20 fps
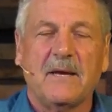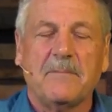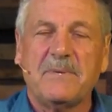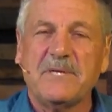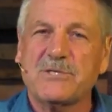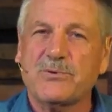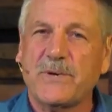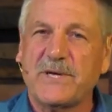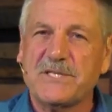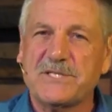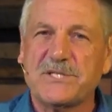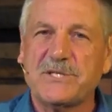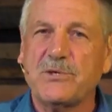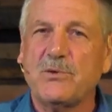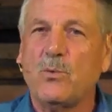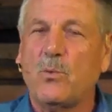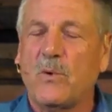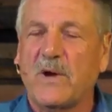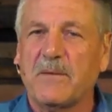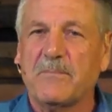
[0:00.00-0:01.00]
between
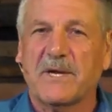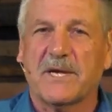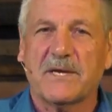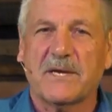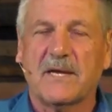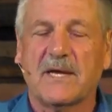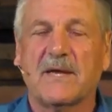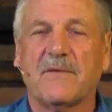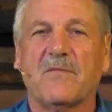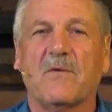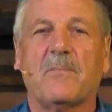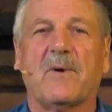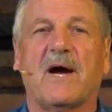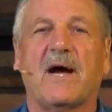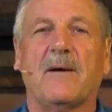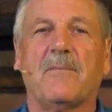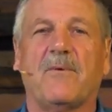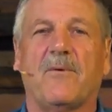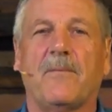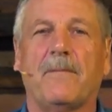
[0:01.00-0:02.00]
two women in the
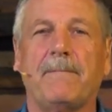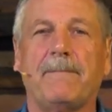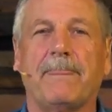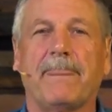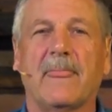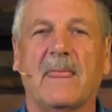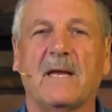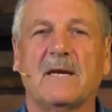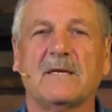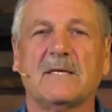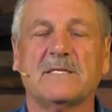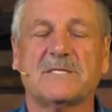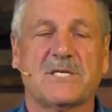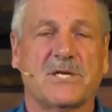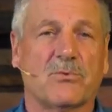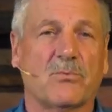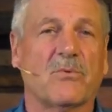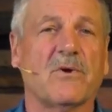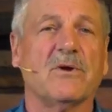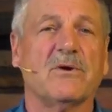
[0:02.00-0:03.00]
Bible. It's
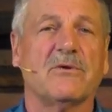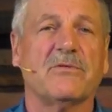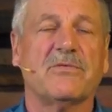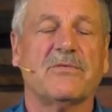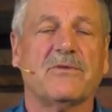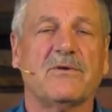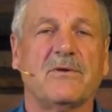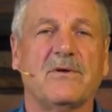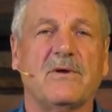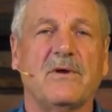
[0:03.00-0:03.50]
in Ruth.